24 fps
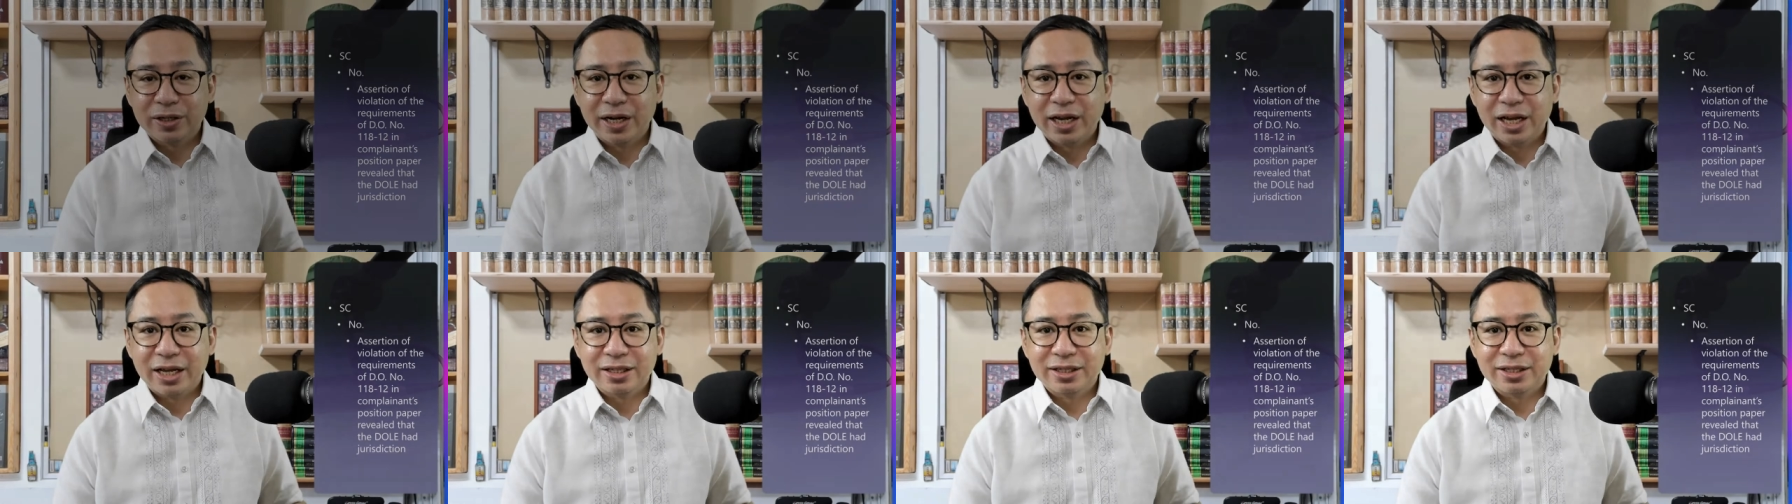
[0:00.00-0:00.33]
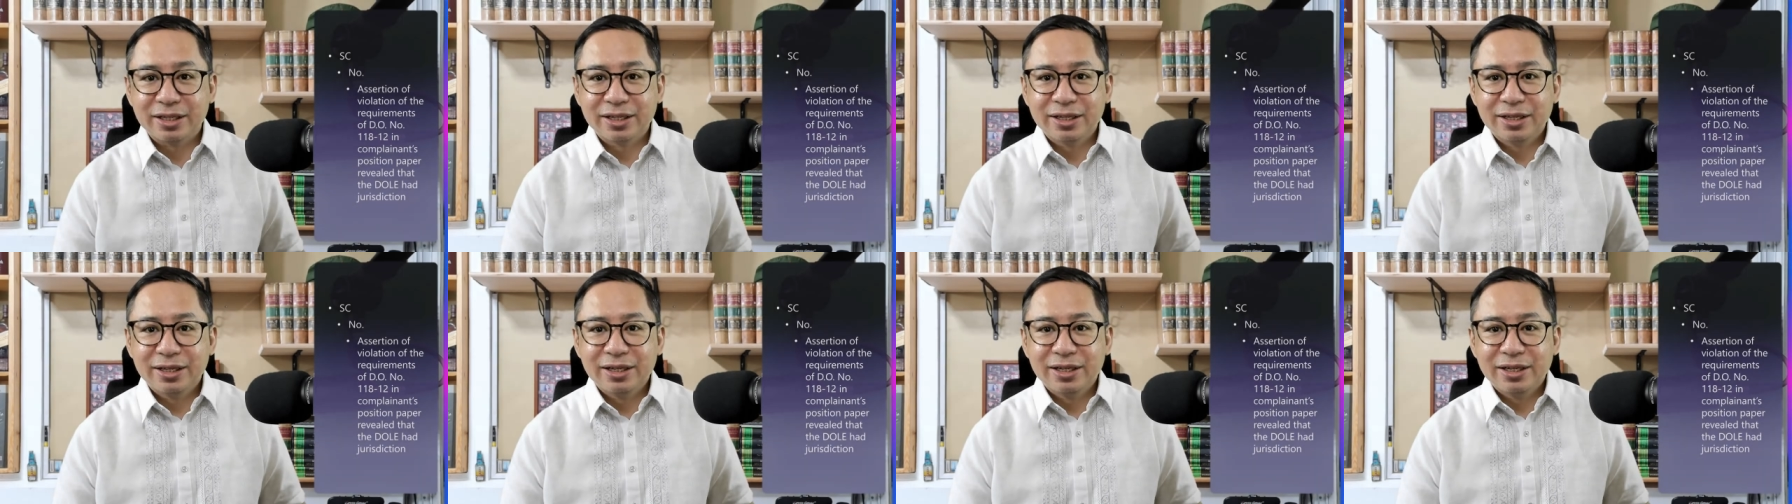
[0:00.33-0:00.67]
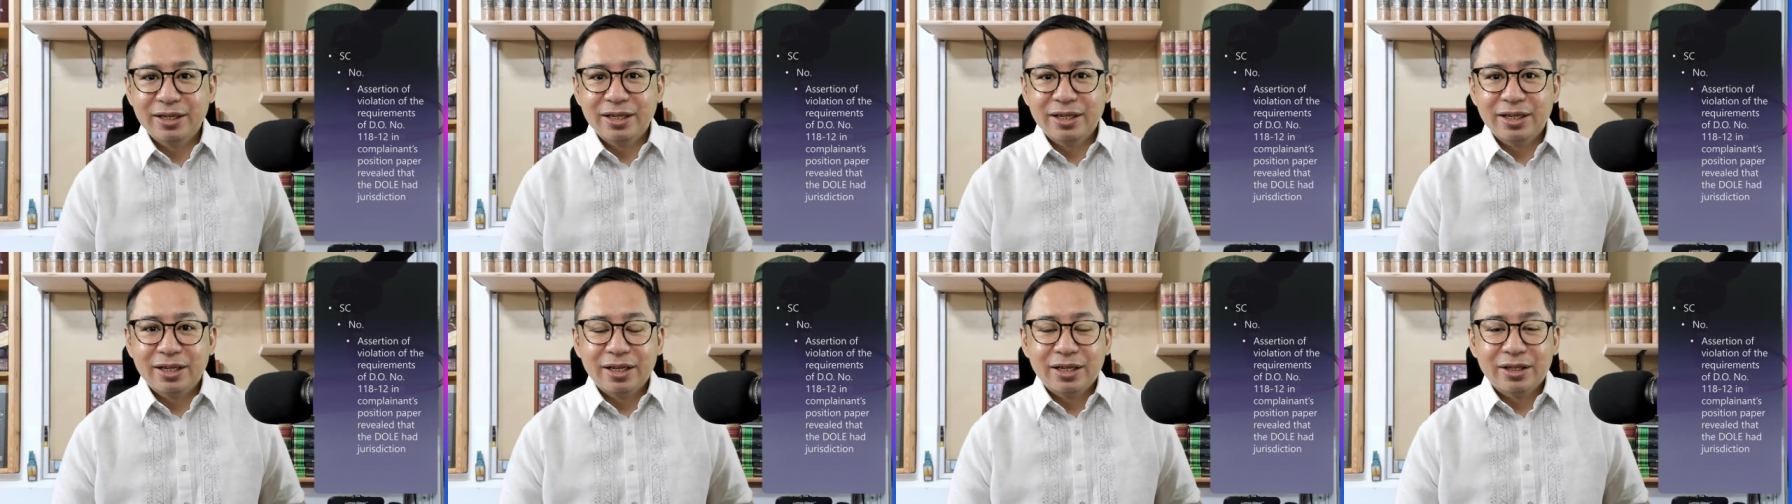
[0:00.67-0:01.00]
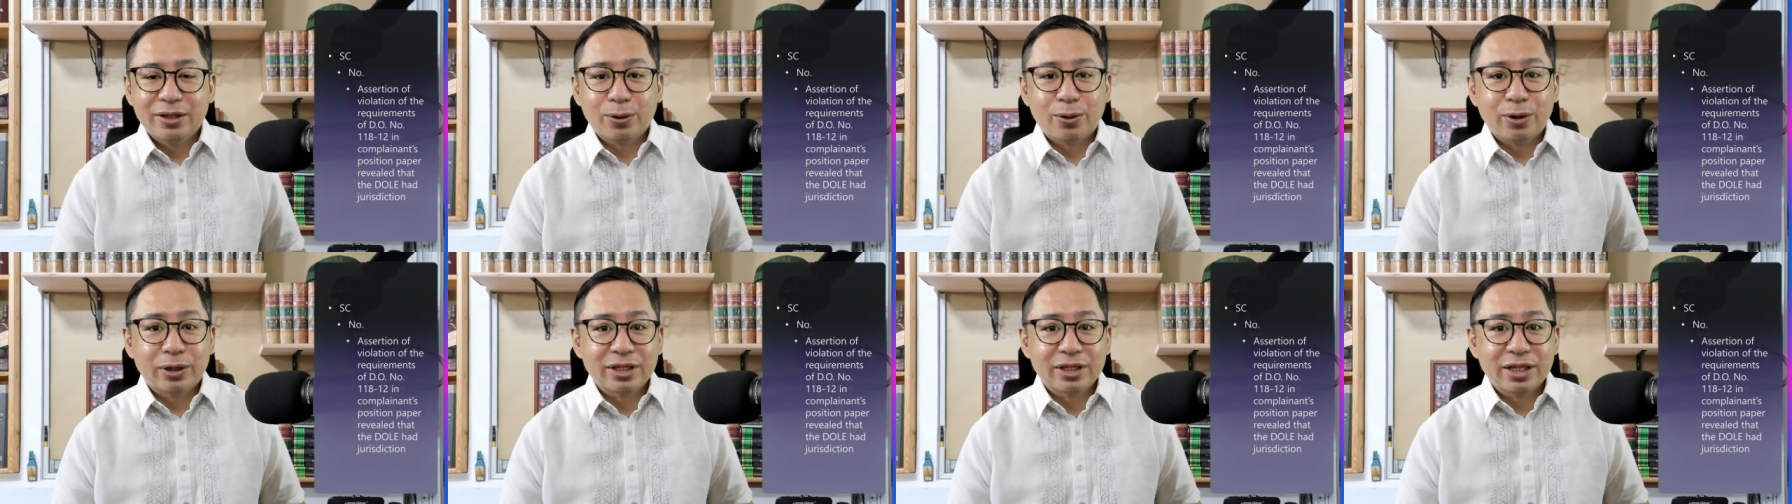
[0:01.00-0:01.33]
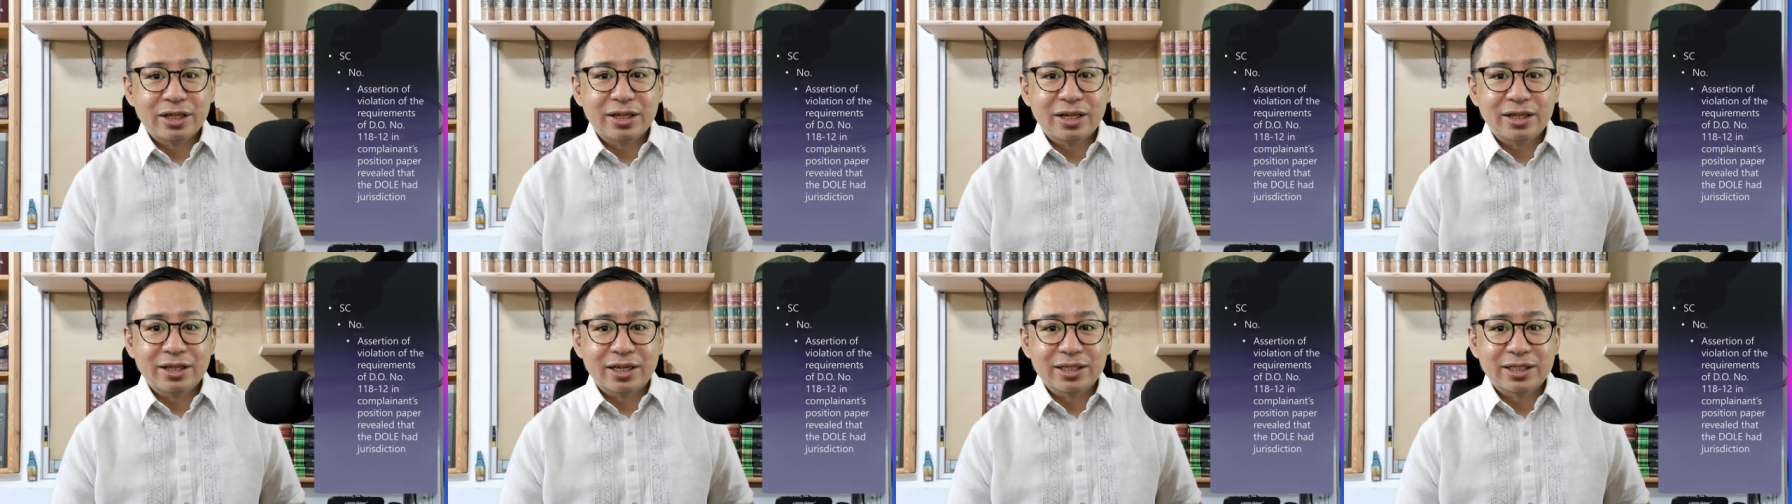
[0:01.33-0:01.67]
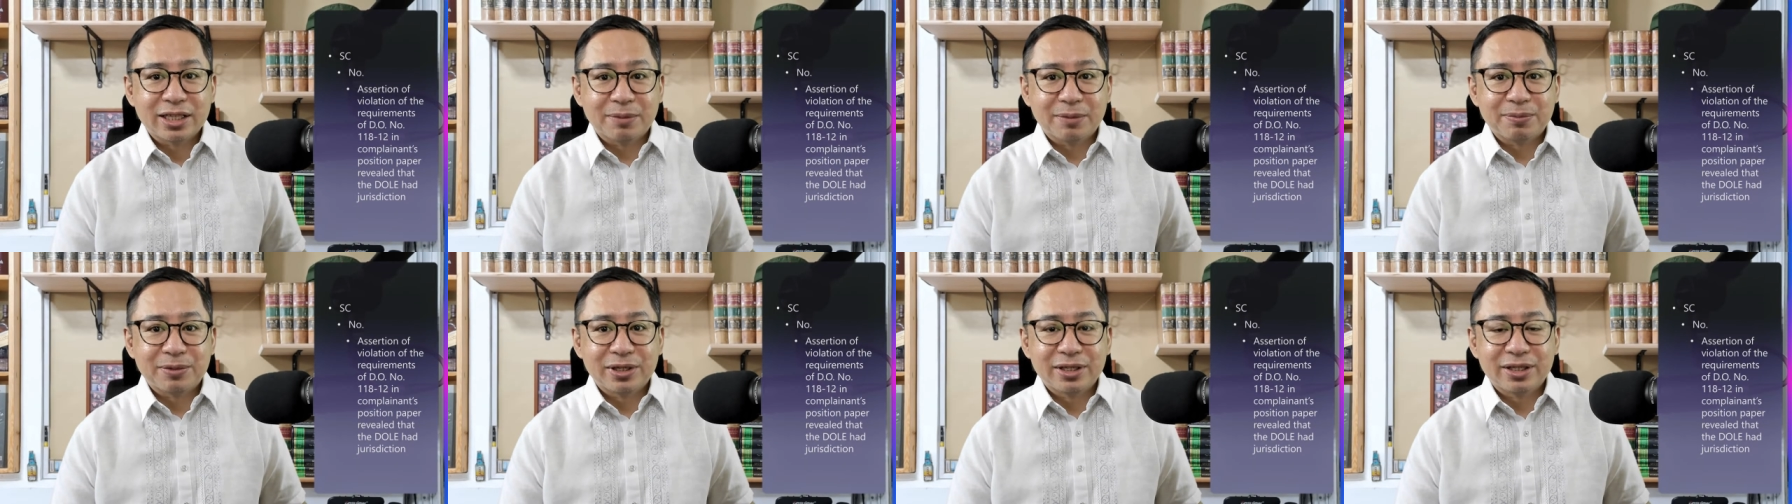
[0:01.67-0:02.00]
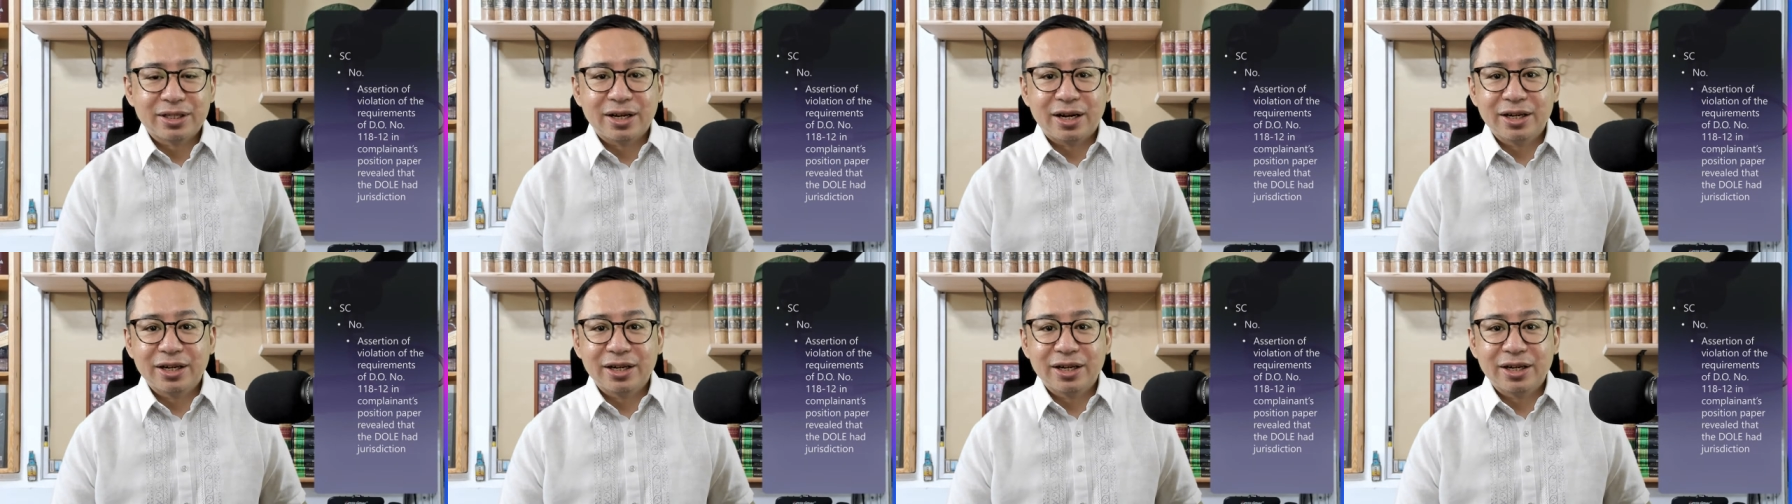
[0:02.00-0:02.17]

other hand, The court did not accept